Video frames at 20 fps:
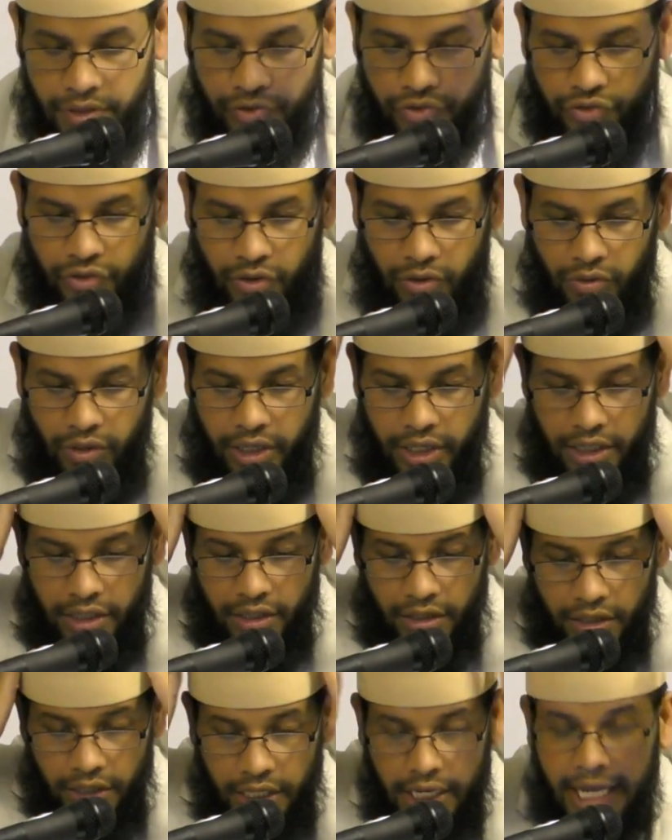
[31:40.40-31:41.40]
So
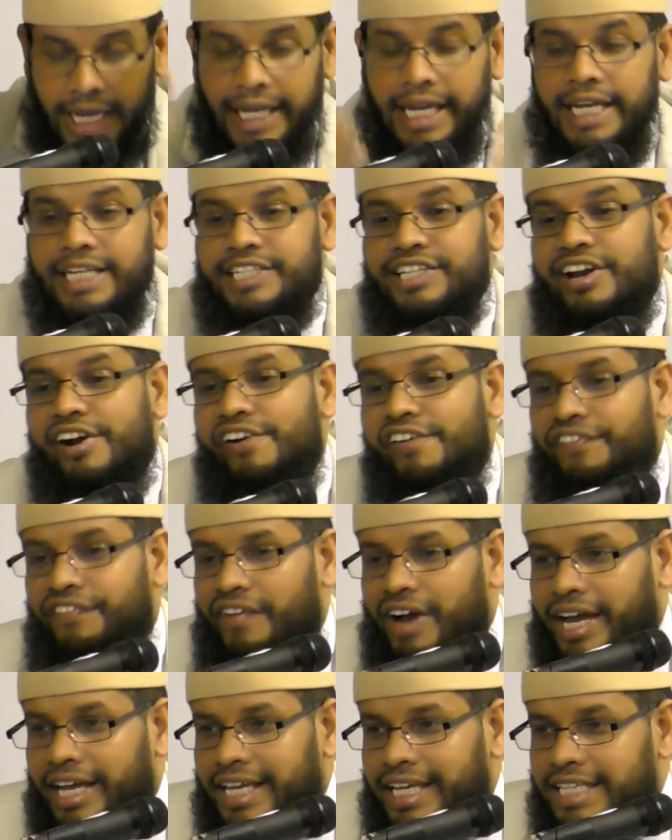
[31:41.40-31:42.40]
again,
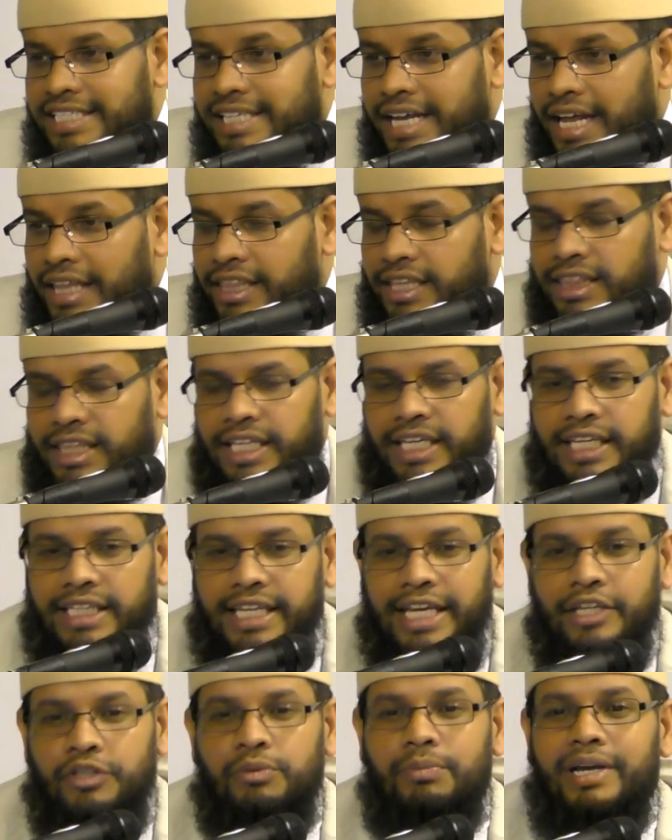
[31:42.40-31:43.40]
terrifying is another thing,
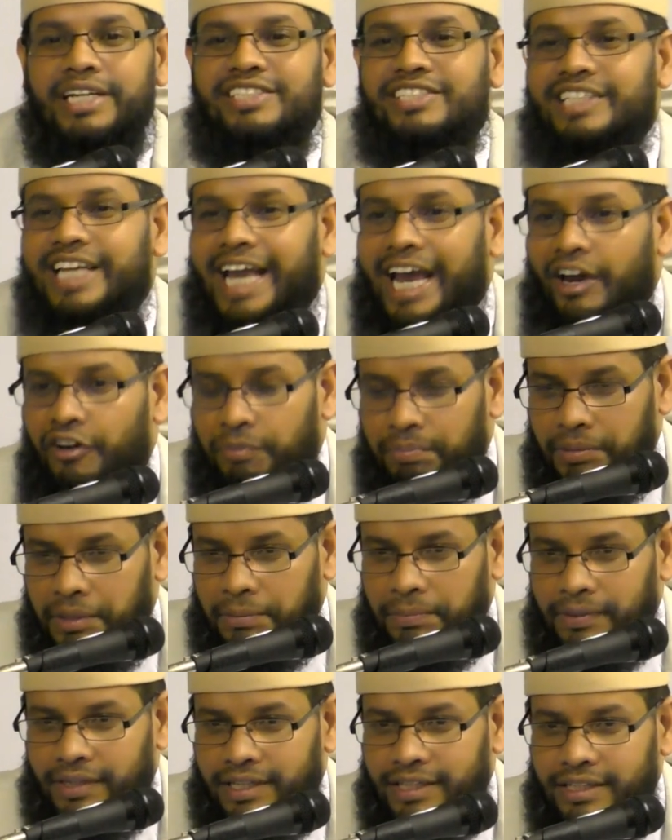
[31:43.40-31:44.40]
that you make scared of
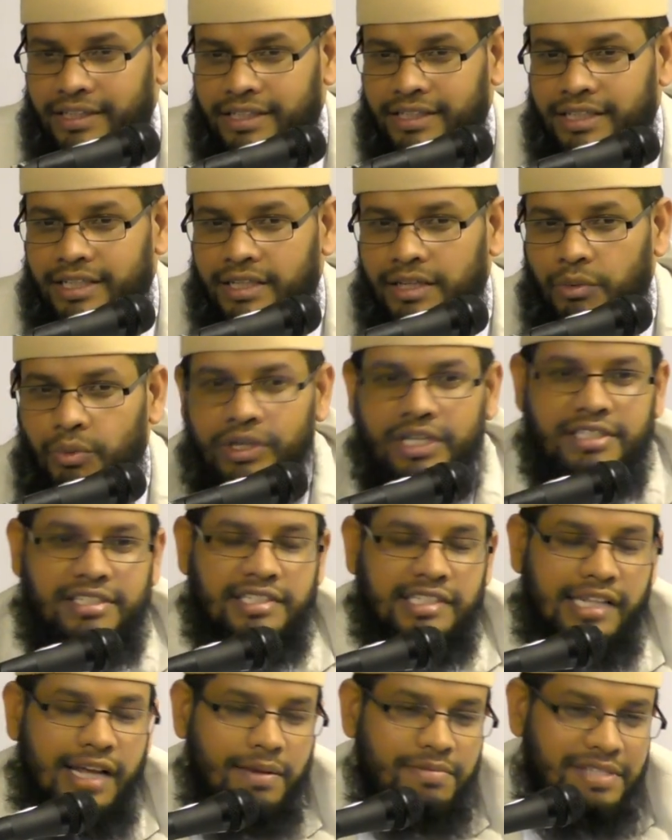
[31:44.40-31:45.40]
people. What does
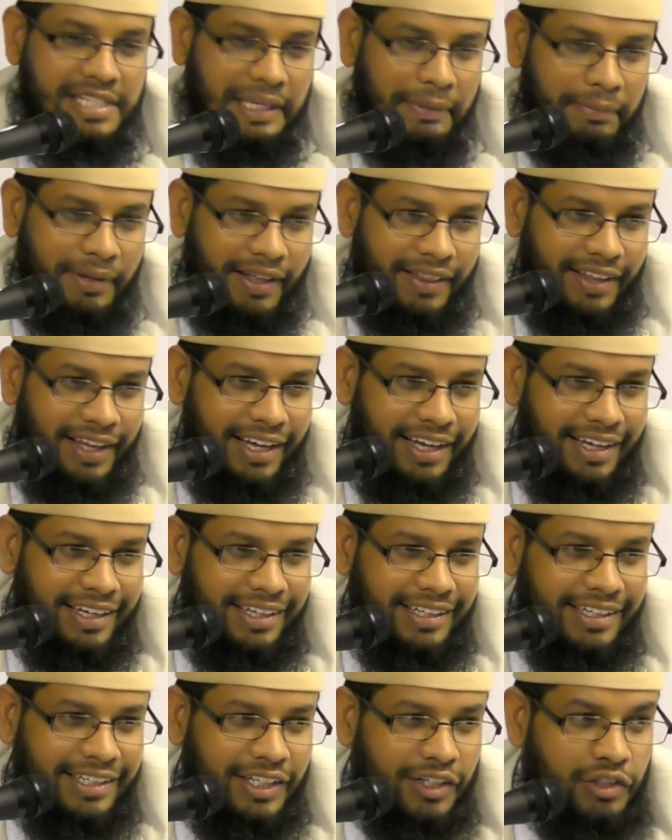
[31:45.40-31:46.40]
Islam say about that?
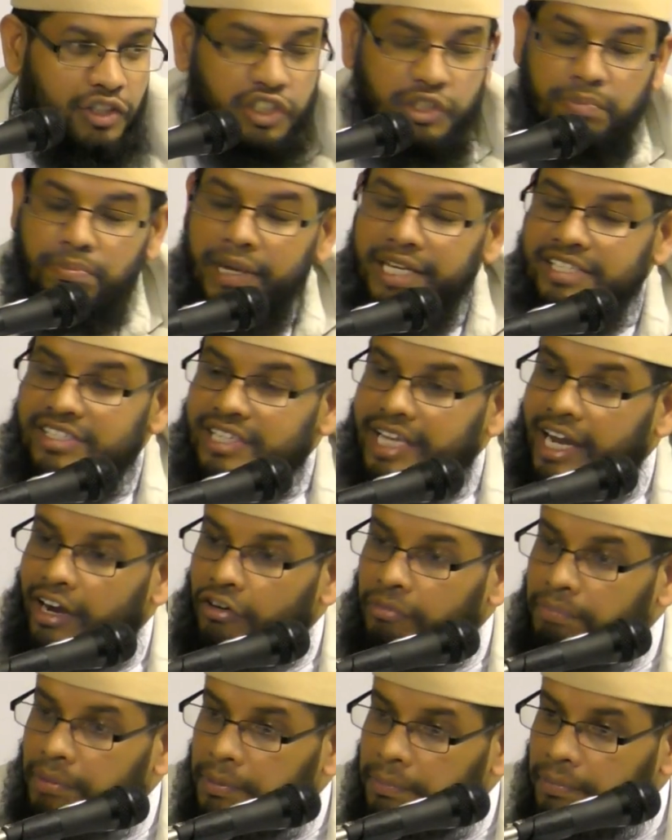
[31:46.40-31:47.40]
You make scared
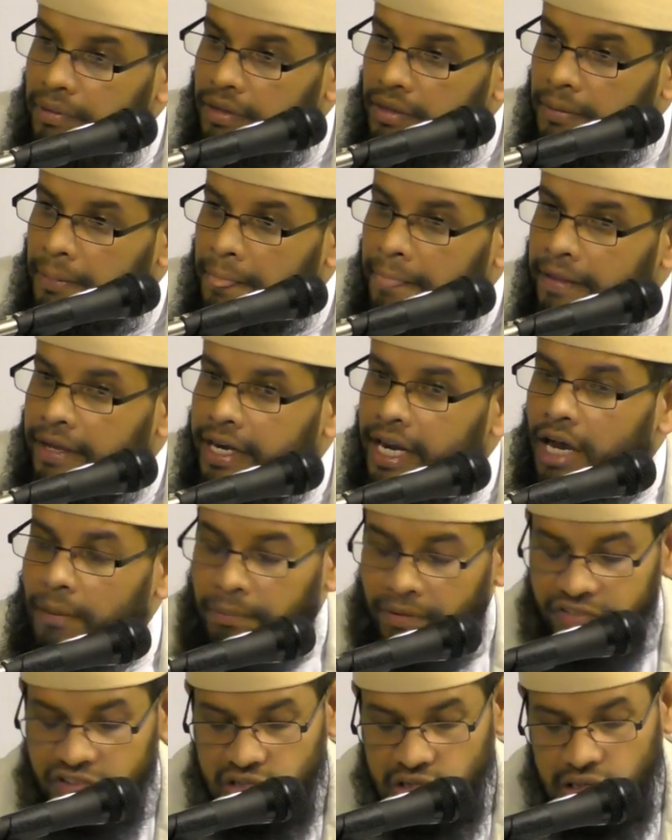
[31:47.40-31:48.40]
of people. Now,
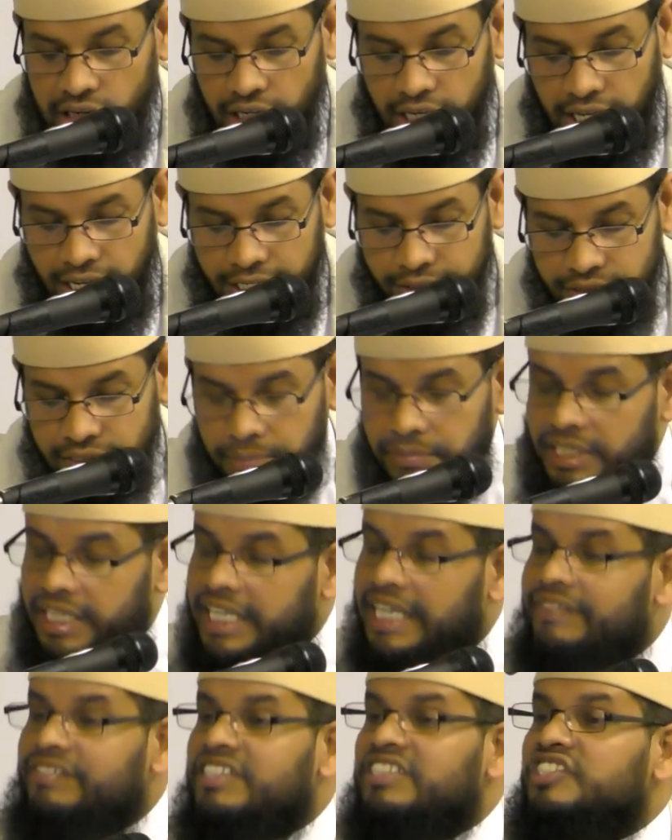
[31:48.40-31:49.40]
Prophet Sallallahu Alaihi Wasallam, he
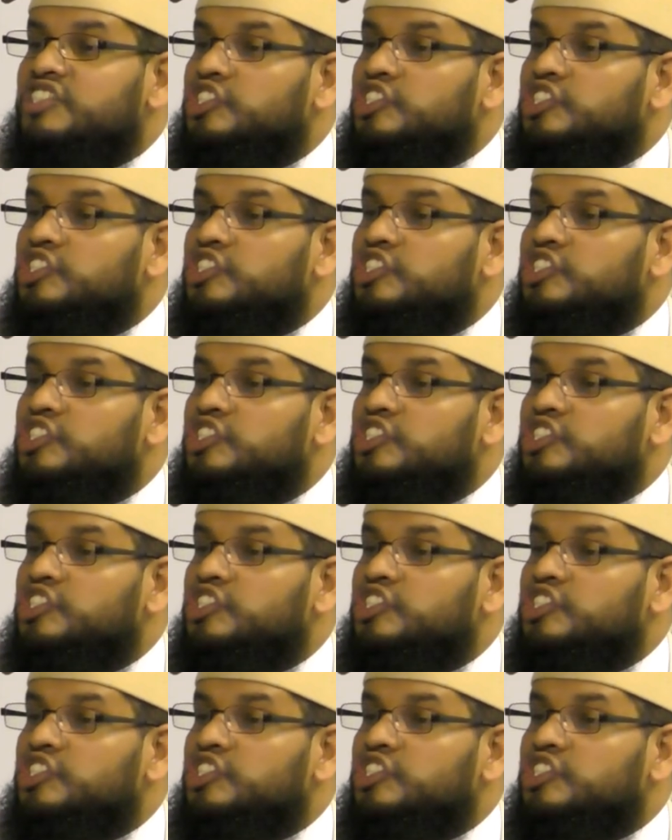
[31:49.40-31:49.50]
gives an